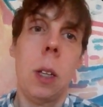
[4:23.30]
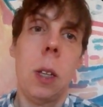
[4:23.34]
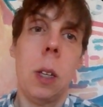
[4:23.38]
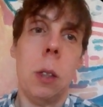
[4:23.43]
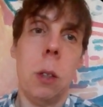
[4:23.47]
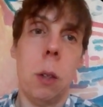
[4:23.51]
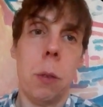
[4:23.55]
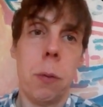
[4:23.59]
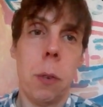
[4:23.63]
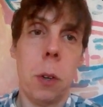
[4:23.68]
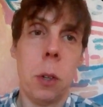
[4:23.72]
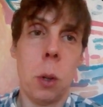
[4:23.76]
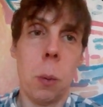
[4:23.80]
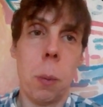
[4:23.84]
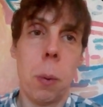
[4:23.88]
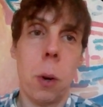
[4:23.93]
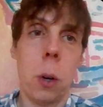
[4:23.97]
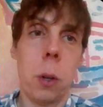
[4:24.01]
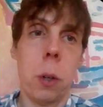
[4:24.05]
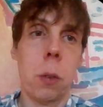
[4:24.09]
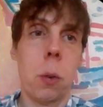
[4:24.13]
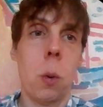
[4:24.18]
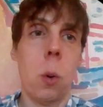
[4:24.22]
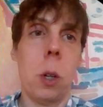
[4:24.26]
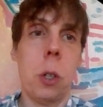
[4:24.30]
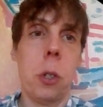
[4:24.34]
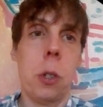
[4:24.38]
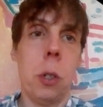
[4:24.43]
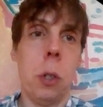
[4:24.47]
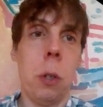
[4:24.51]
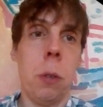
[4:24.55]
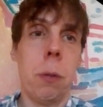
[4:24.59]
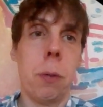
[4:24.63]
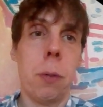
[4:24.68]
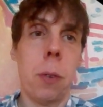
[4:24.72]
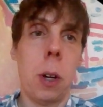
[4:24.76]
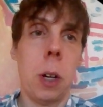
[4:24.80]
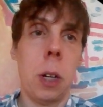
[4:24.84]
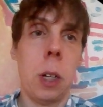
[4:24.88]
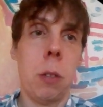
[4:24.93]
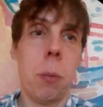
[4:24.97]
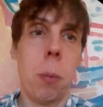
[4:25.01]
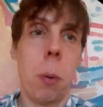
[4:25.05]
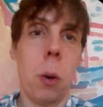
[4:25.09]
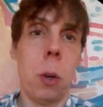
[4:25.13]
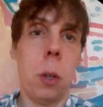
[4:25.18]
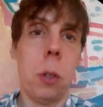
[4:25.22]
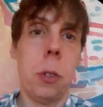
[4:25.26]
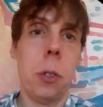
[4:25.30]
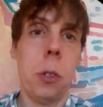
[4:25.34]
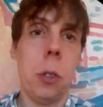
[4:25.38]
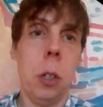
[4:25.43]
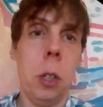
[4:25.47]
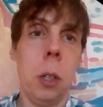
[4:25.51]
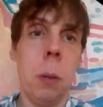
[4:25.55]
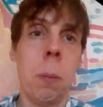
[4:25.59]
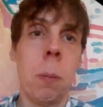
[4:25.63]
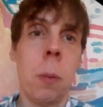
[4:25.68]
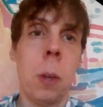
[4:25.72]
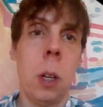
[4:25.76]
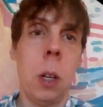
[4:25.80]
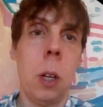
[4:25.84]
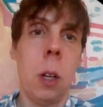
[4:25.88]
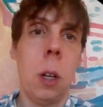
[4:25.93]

In the final part of question 5, part C,